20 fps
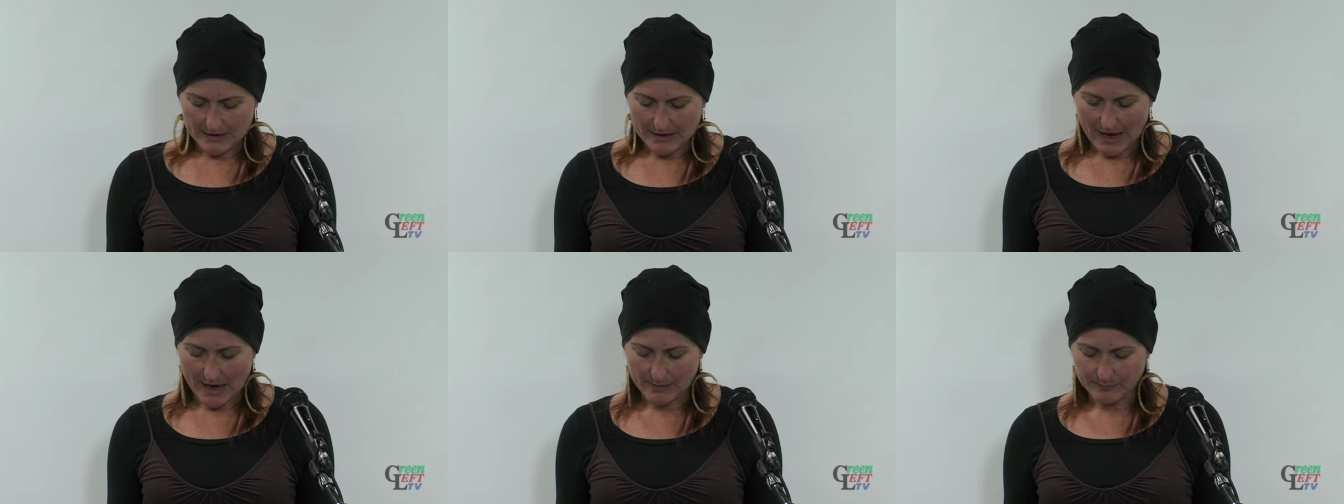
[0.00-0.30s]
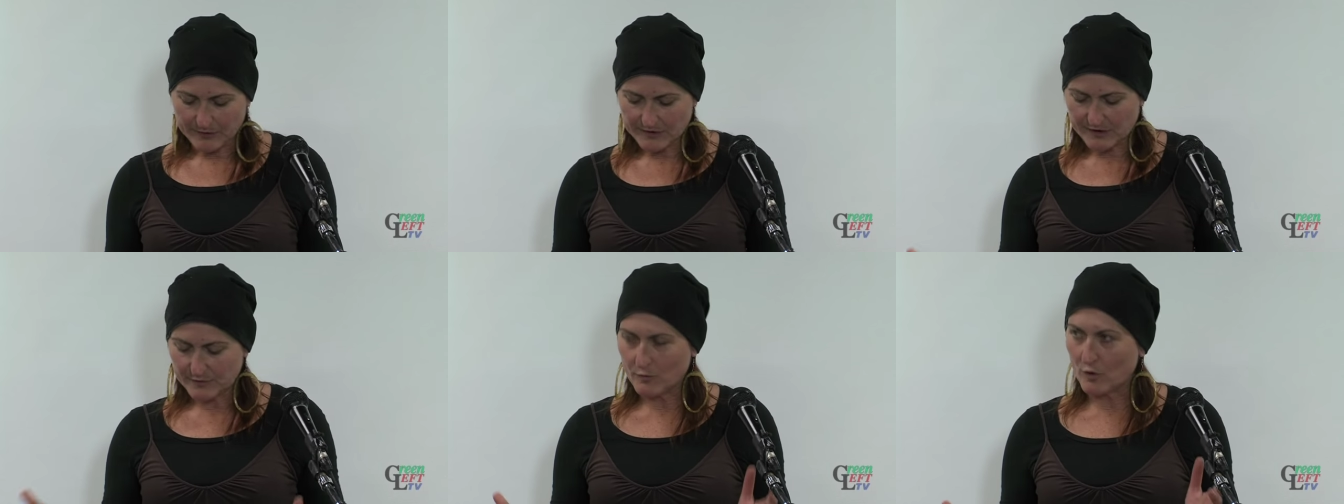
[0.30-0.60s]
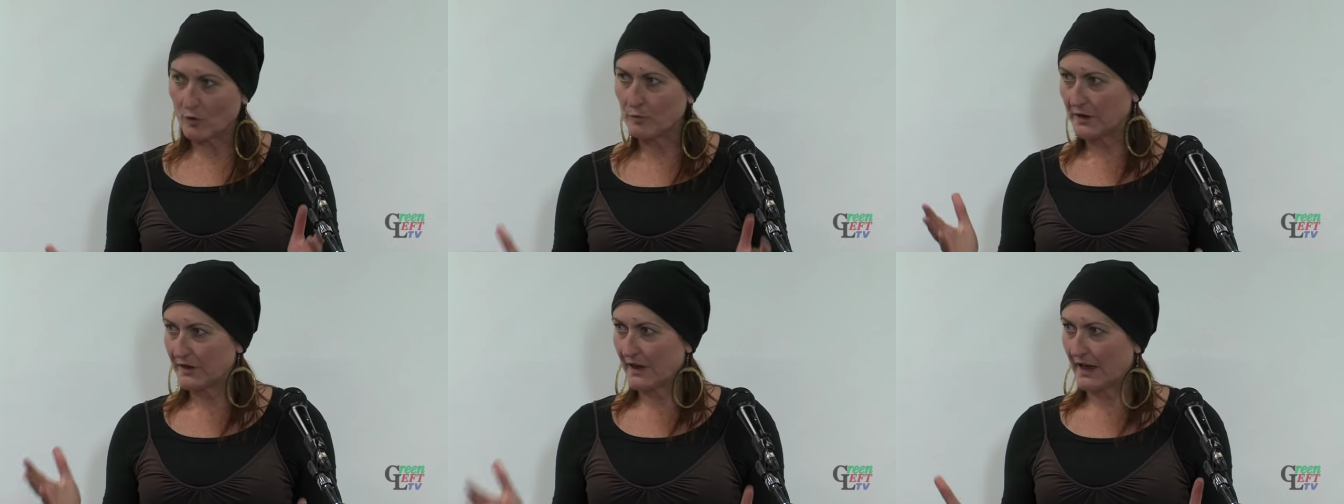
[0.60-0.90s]
happens
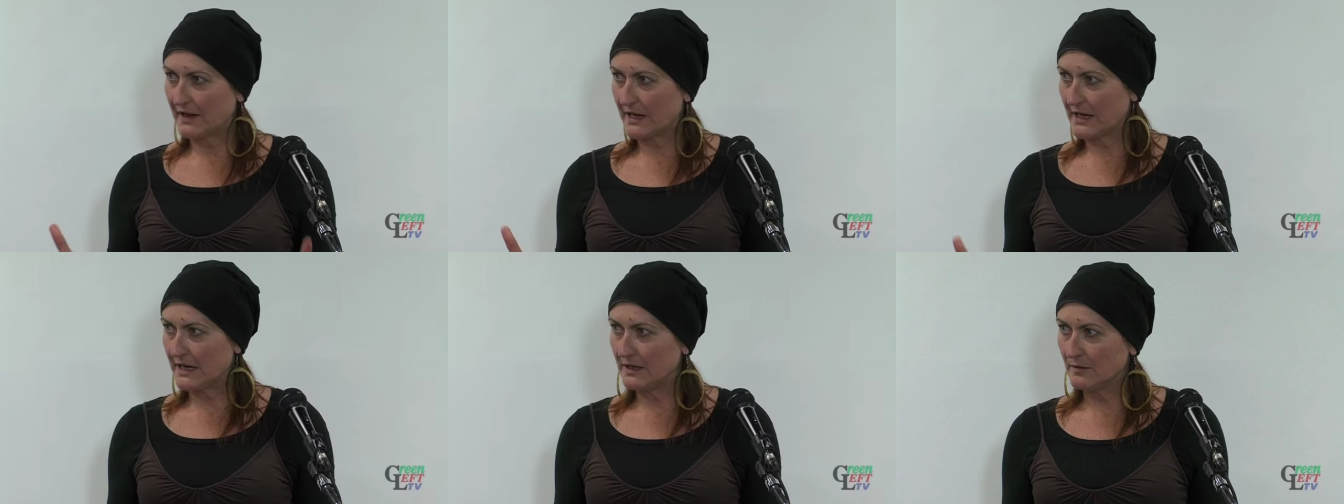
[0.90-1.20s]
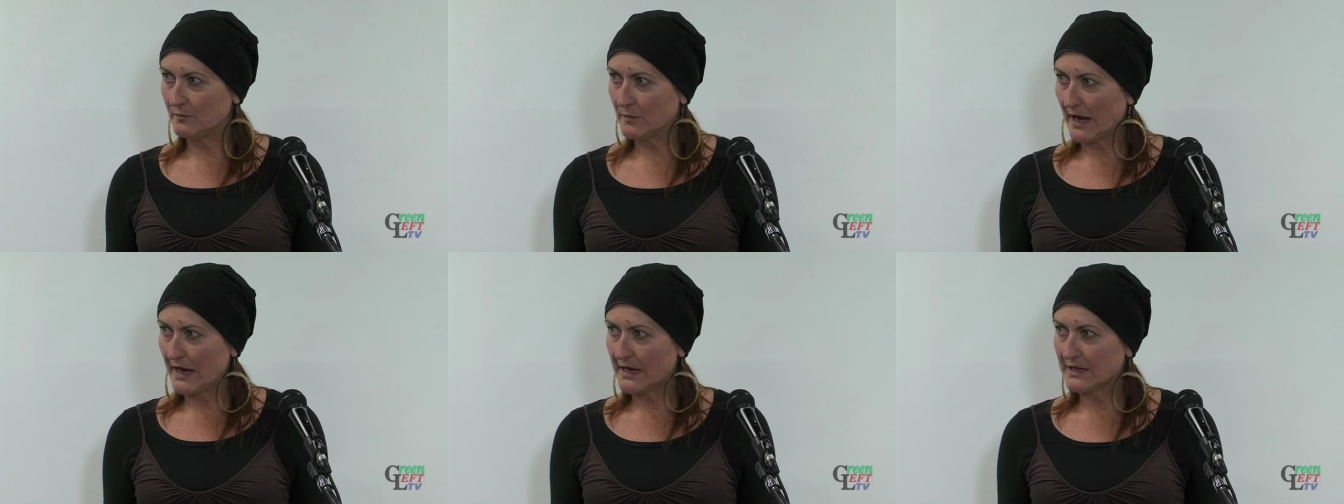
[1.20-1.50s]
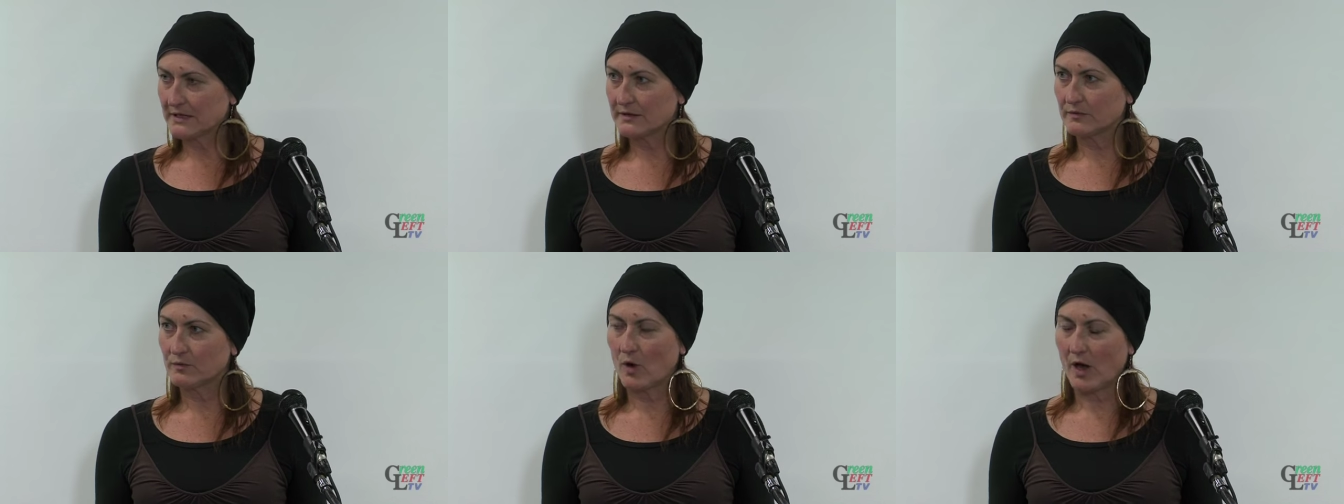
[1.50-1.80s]
more with other
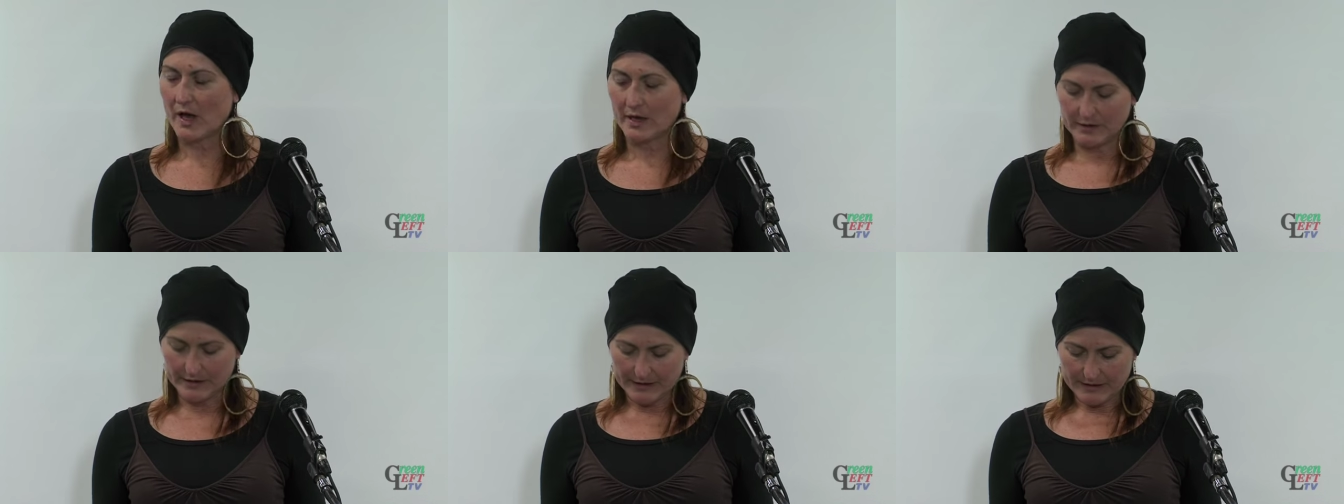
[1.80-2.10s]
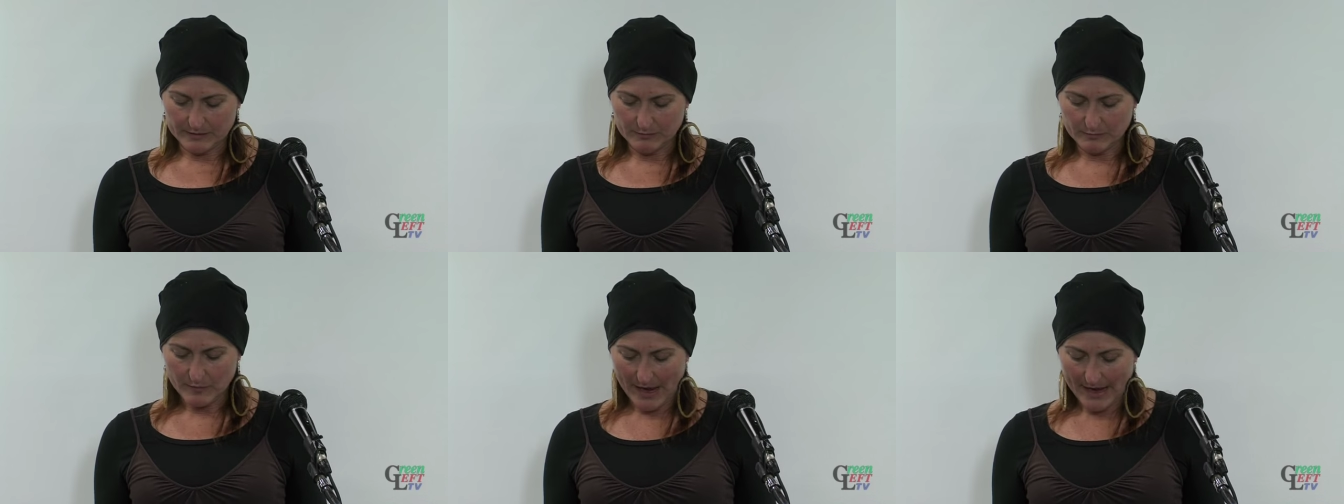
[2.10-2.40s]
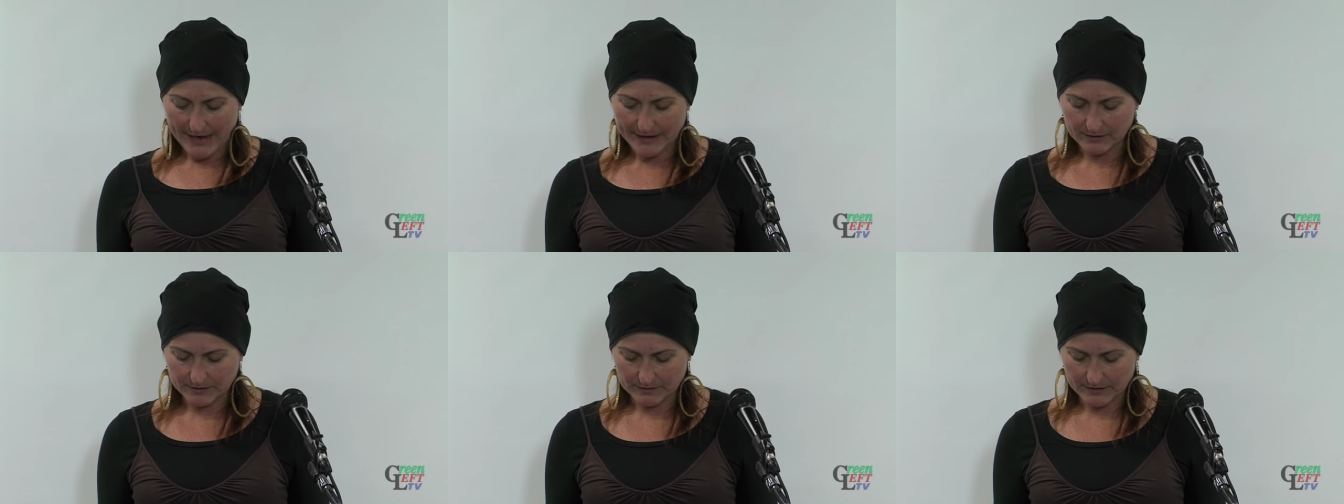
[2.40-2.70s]
inmates, while in
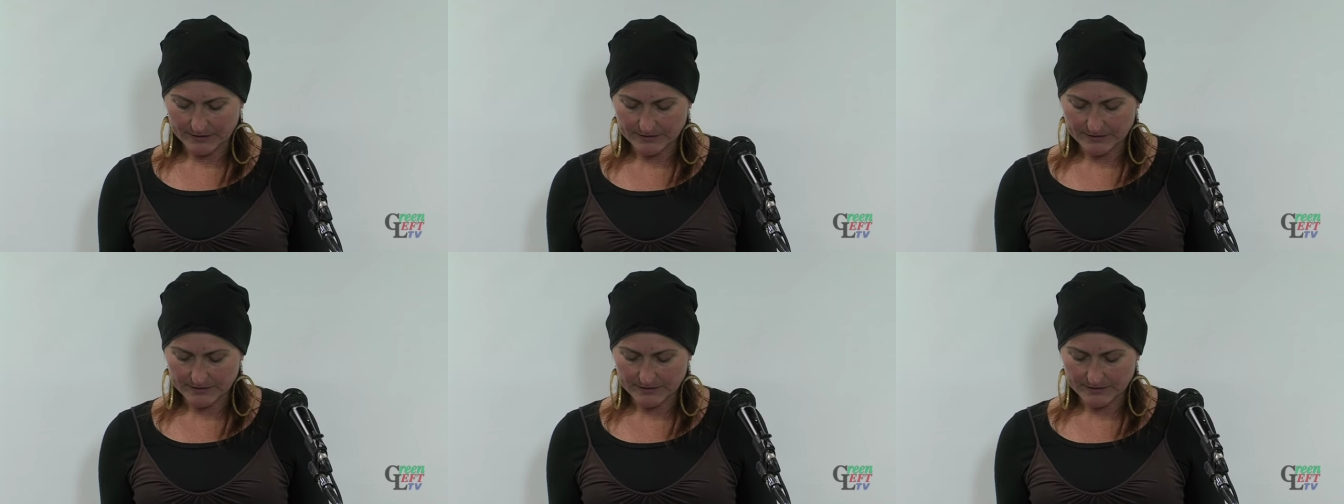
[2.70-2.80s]
male